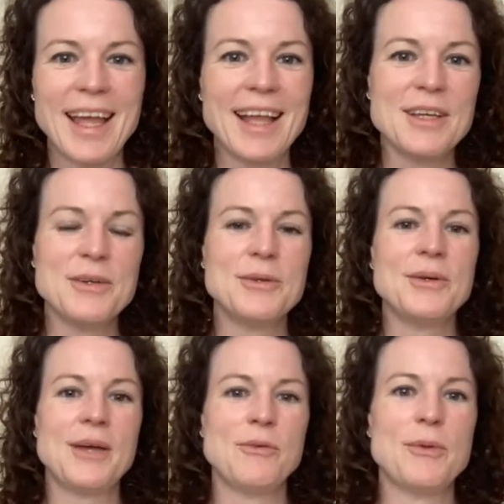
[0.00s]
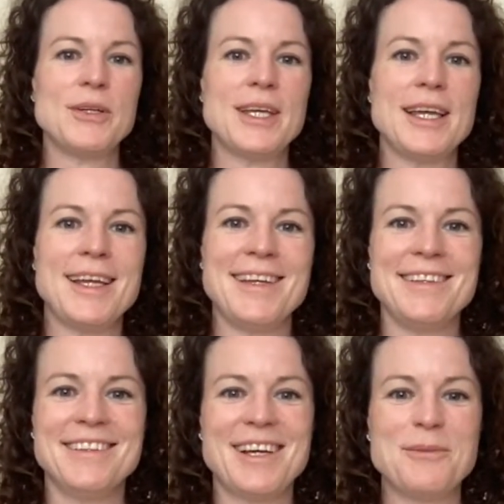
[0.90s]
Hello,
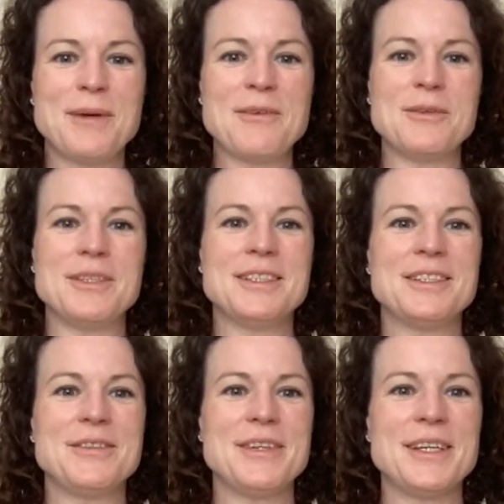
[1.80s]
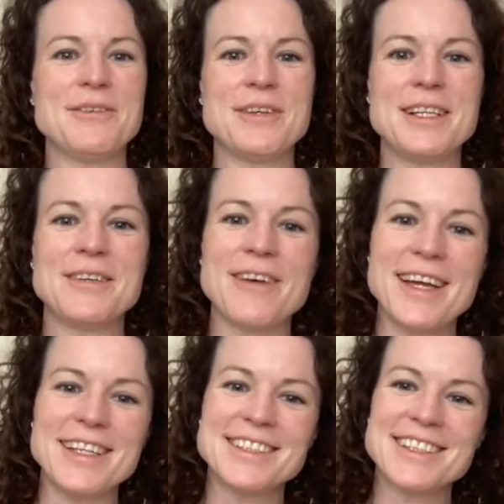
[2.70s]
everybody. Hope everyone's doing really
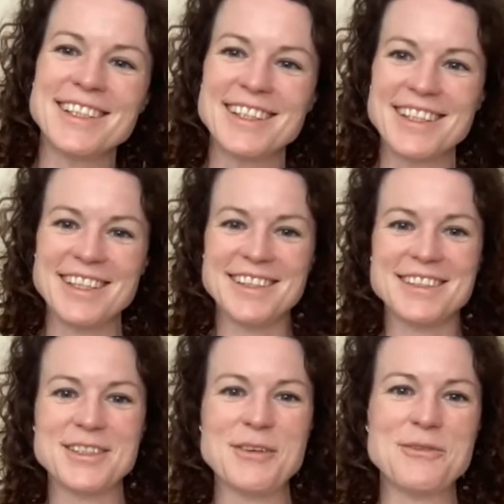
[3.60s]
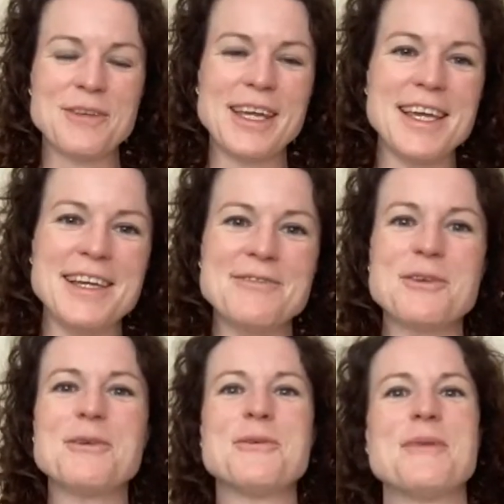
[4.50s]
great. Here's Vicky
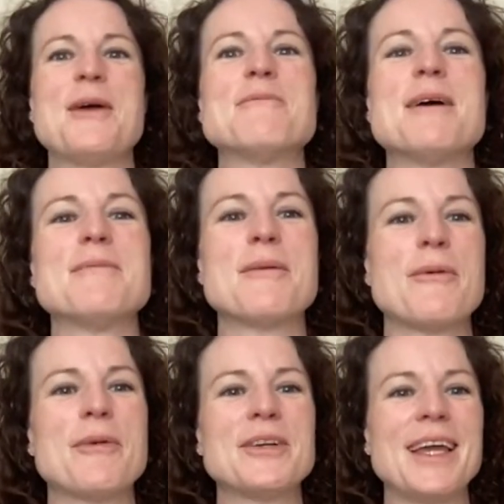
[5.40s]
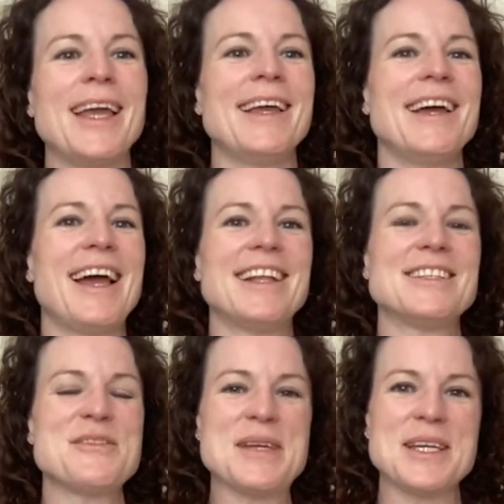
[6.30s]
from Oh My Mama Body and
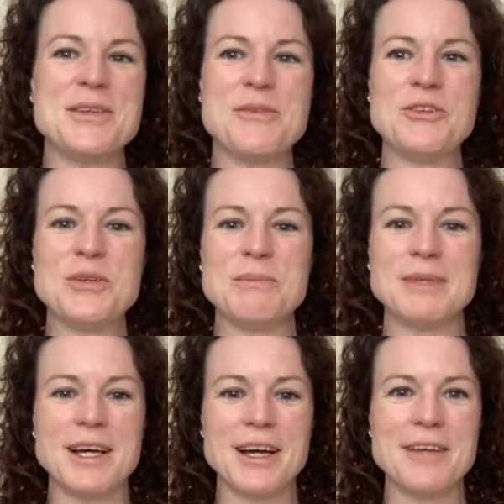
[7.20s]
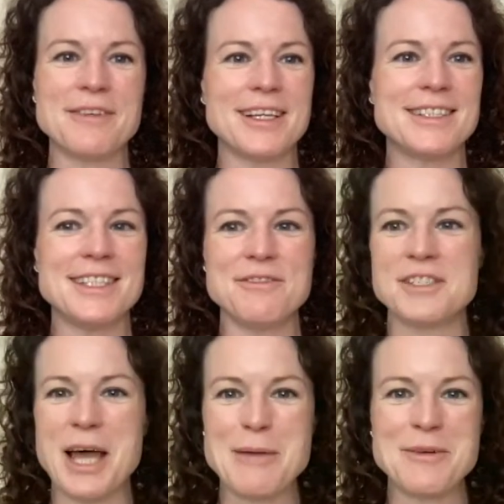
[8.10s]
doing a YouTube live at a
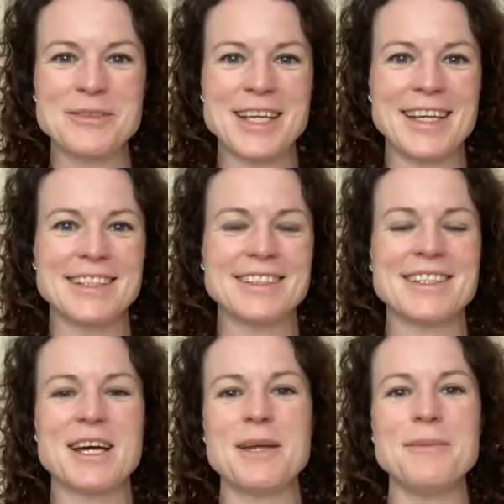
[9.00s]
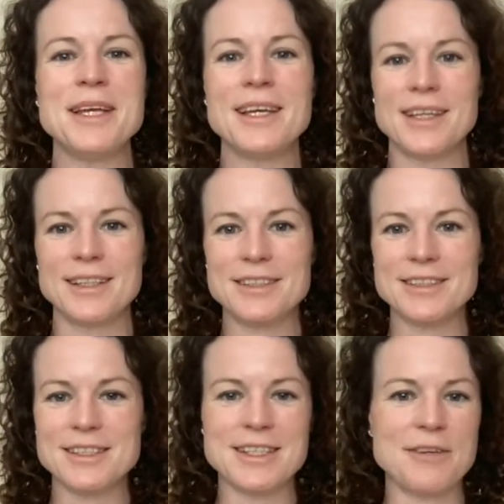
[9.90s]
different time of day this time,
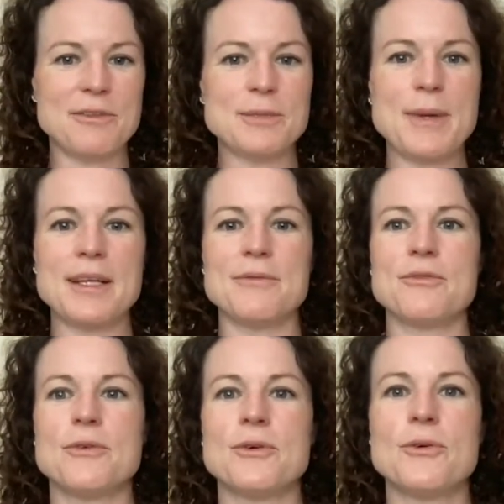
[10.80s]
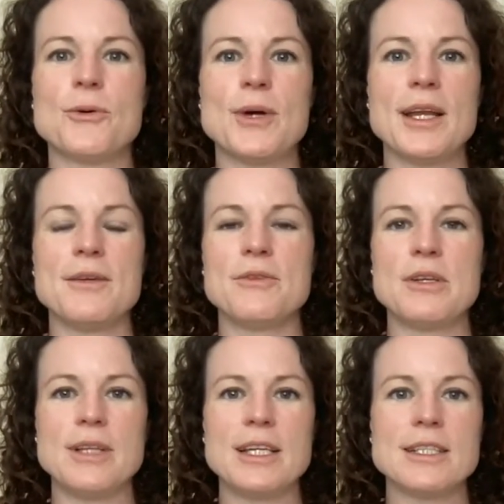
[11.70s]
just to see if it's better for any of
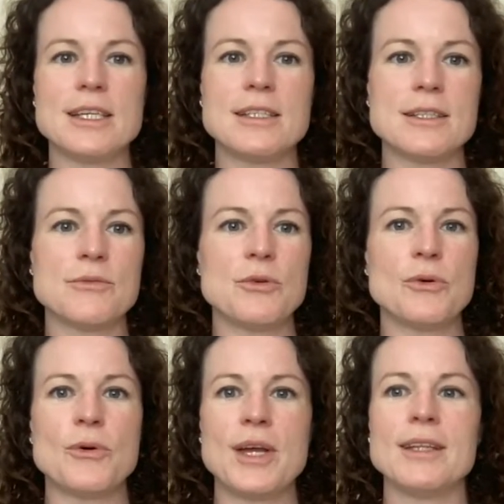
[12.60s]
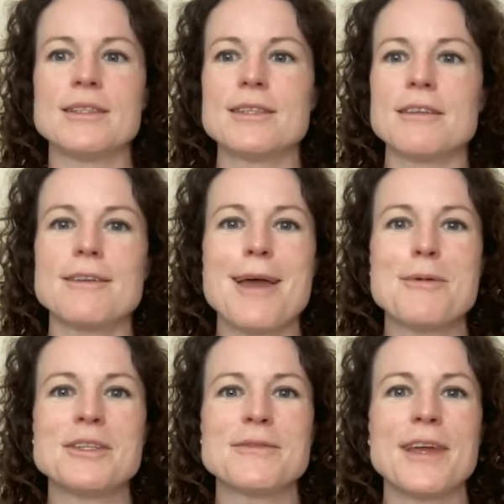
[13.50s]
you ladies if you're in the Southern
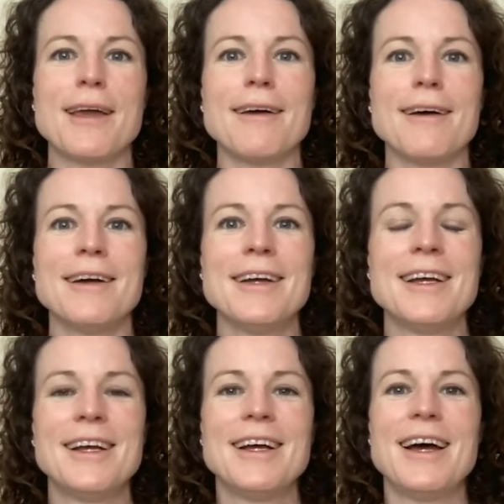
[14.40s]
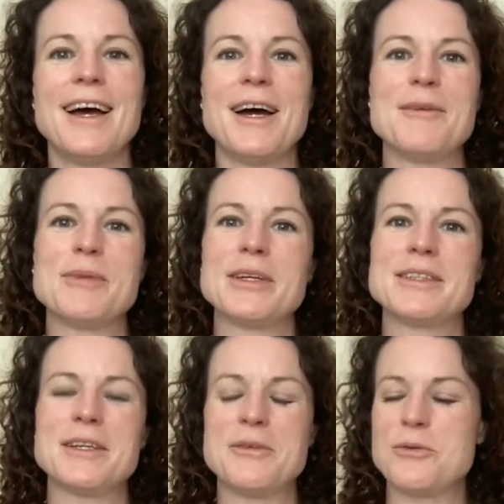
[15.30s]
Hemisphere, because
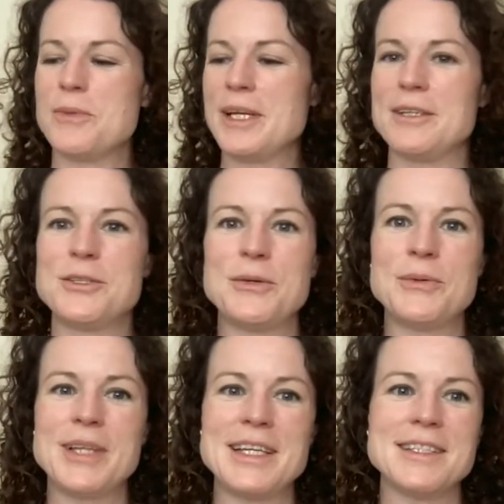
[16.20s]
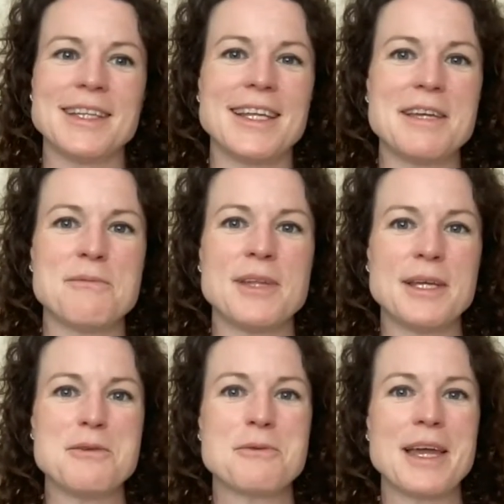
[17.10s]
I know normally I do late in the
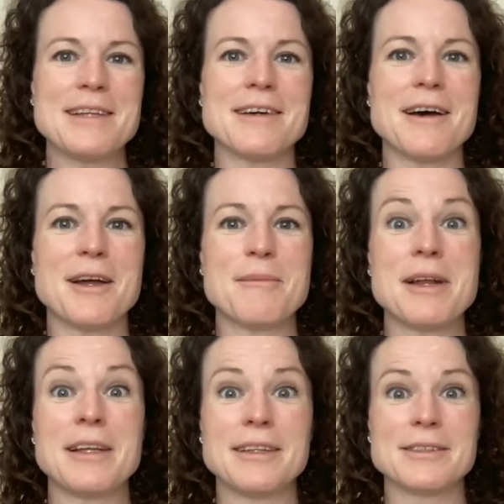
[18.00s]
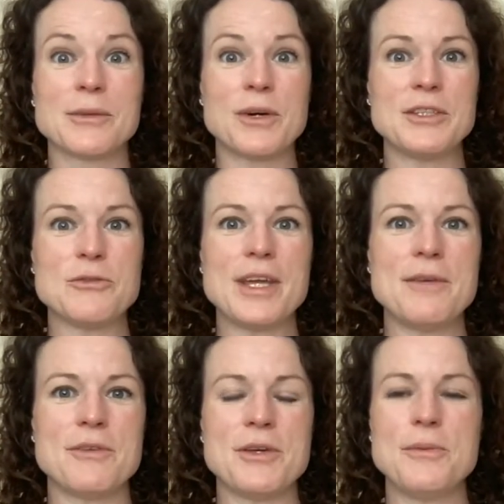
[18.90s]
evening UK time and it's quite
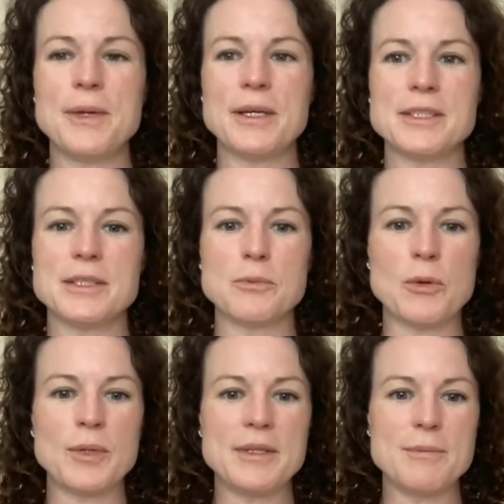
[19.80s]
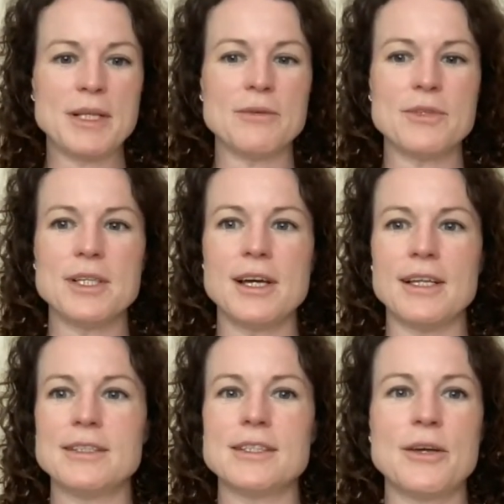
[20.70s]
tricky for you because it's probably the middle of the
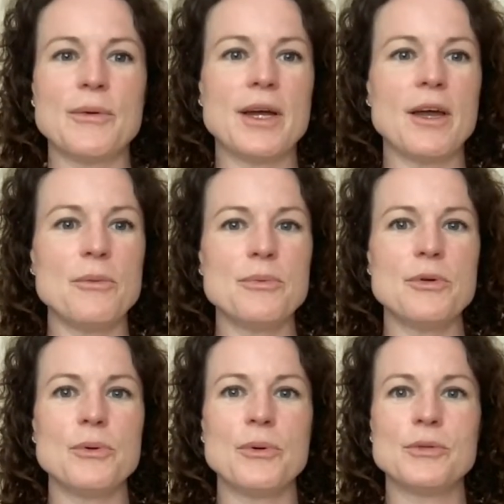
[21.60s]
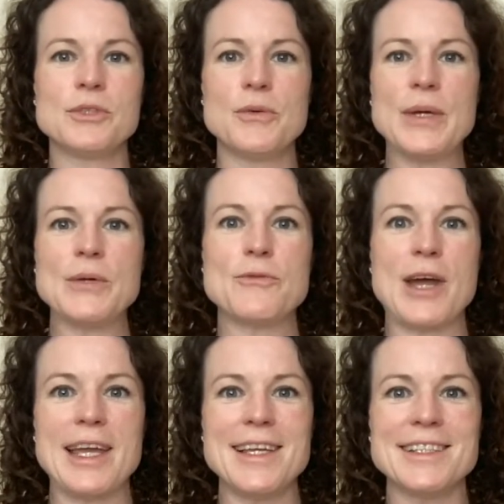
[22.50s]
night. So I hope you're doing
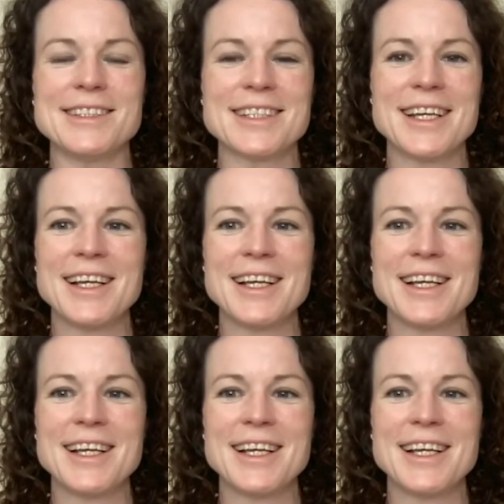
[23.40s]
great.